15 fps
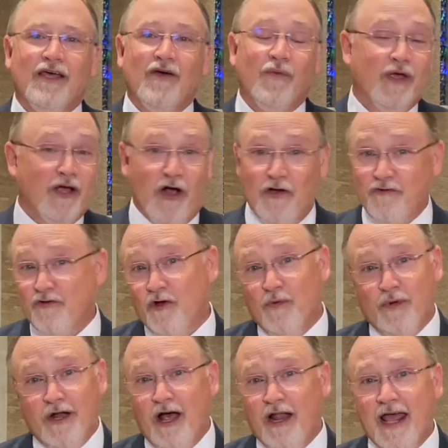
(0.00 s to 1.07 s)
We also
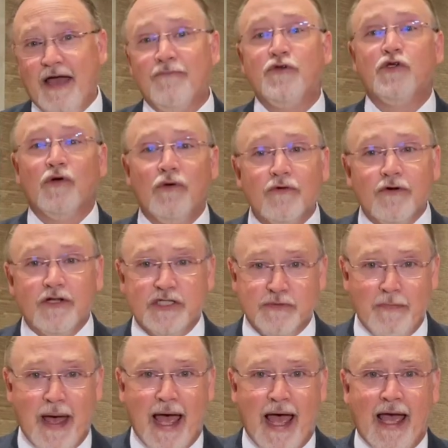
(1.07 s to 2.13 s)
will not have children's
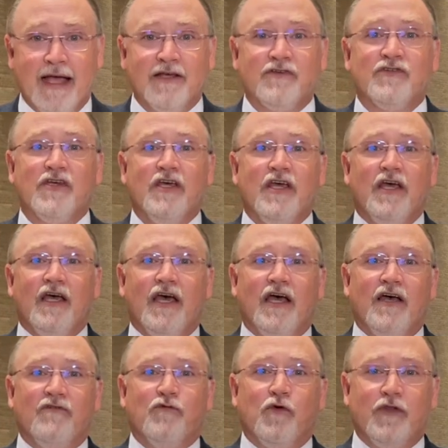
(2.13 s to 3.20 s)
bags
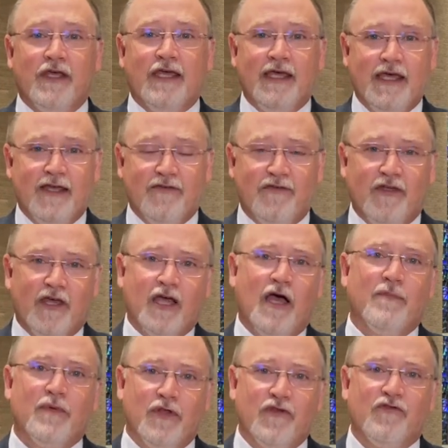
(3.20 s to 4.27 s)
for the kids that
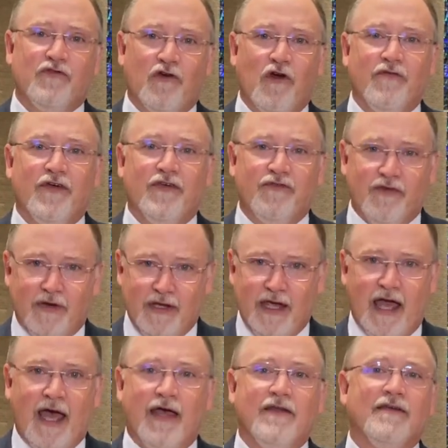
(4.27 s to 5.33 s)
come to the service
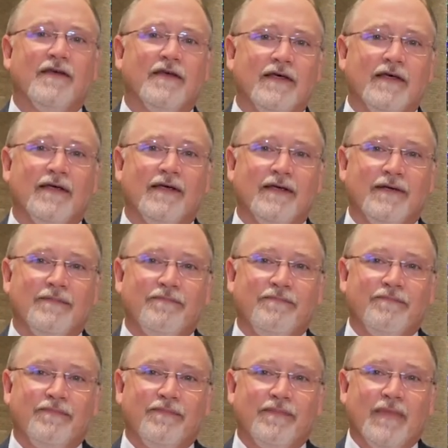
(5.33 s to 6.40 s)
yet.
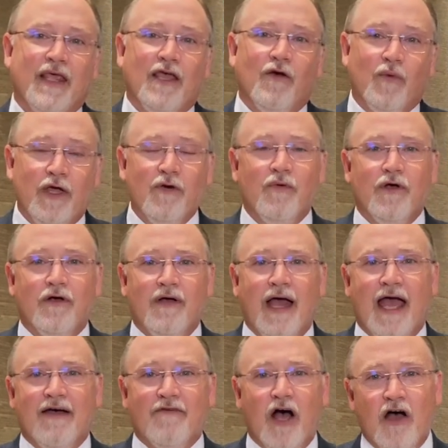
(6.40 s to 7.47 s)
We will
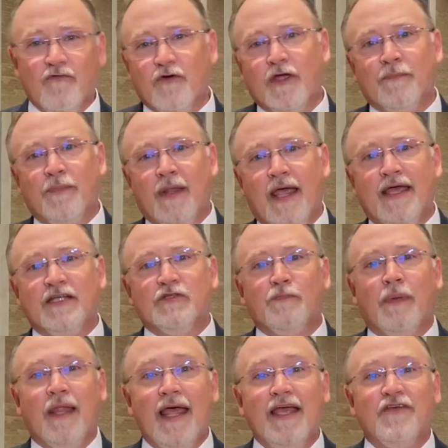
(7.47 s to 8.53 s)
have offering plates
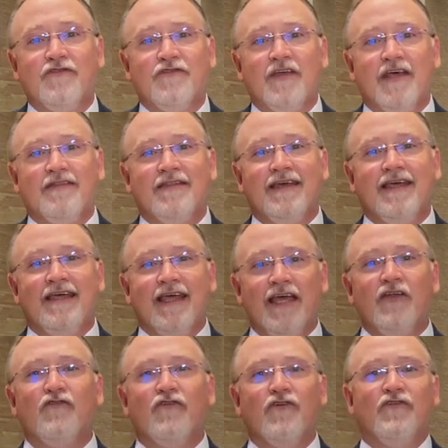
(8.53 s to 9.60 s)
placed at the
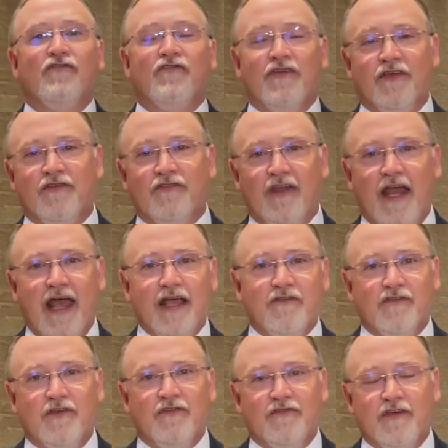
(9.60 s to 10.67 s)
entrances and
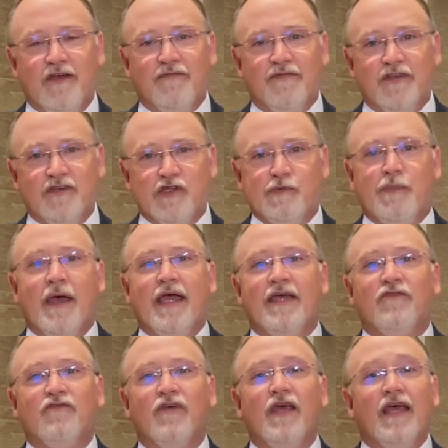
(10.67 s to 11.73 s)
exits of the
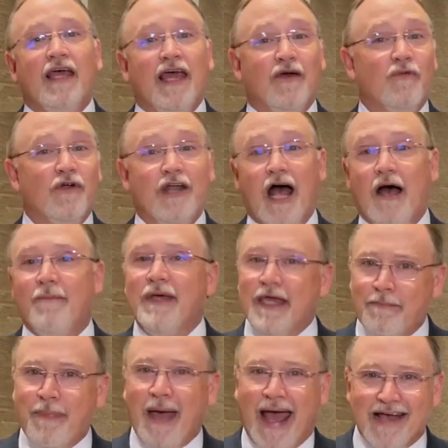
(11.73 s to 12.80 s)
space and will not
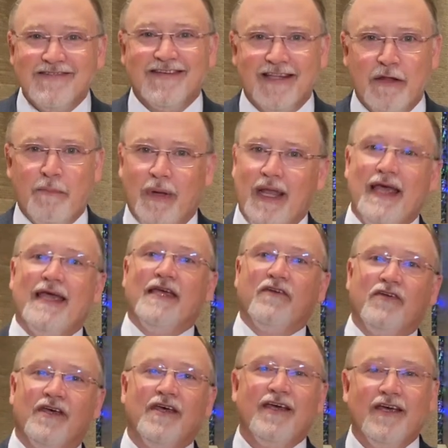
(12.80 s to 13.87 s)
be passing the
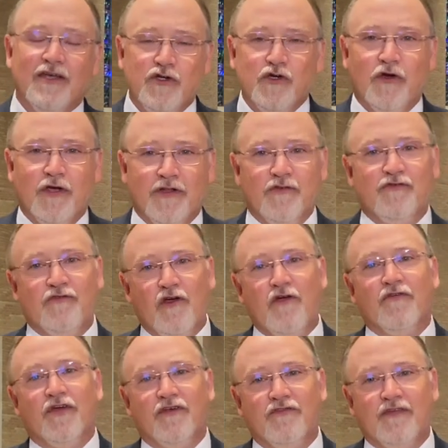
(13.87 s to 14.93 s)
plate during the
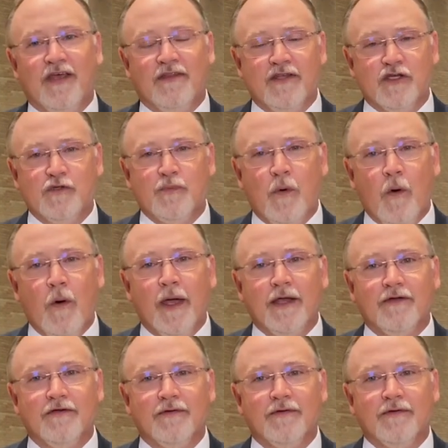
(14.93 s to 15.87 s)
service at this point.